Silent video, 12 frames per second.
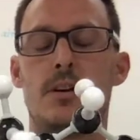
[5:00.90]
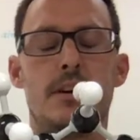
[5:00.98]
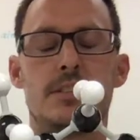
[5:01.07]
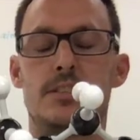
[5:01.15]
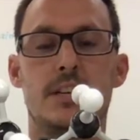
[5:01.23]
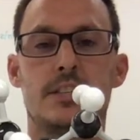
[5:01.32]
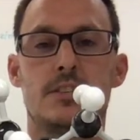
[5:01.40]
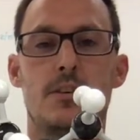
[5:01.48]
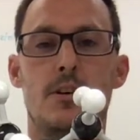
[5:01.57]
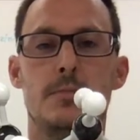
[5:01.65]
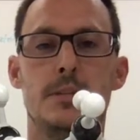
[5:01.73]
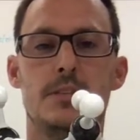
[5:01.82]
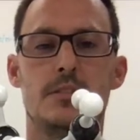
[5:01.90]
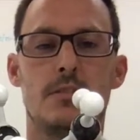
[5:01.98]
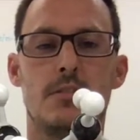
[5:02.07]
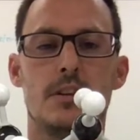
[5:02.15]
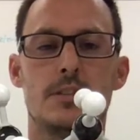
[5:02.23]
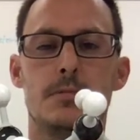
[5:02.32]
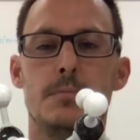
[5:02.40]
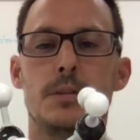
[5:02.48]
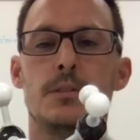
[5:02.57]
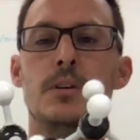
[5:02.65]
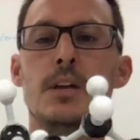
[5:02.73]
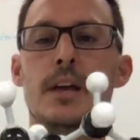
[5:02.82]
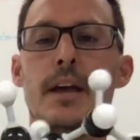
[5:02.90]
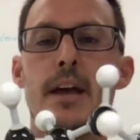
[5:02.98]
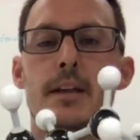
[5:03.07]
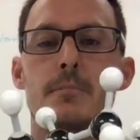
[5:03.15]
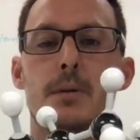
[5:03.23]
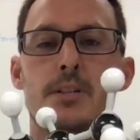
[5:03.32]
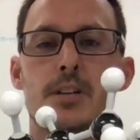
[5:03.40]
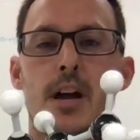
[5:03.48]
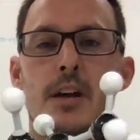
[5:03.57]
six carbons across the middle and a bunch of